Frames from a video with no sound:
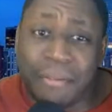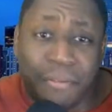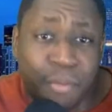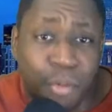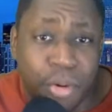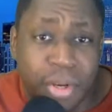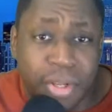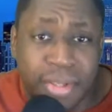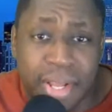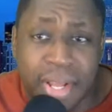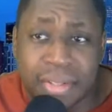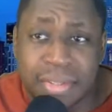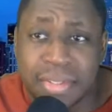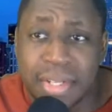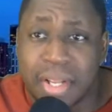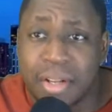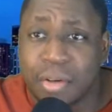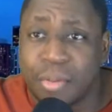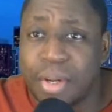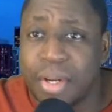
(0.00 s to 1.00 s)

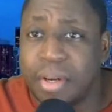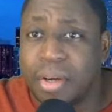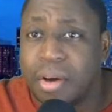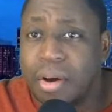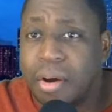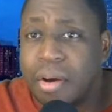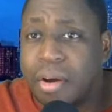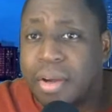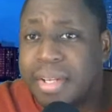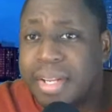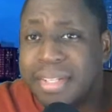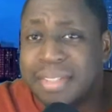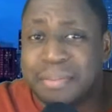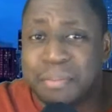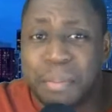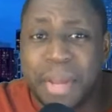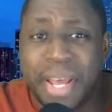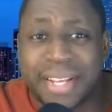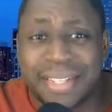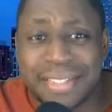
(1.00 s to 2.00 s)
$40,000 credit card that's
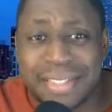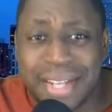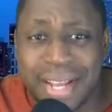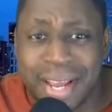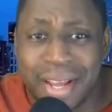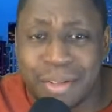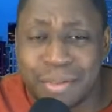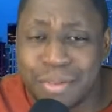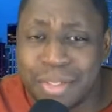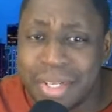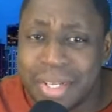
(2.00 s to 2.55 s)
maxed out,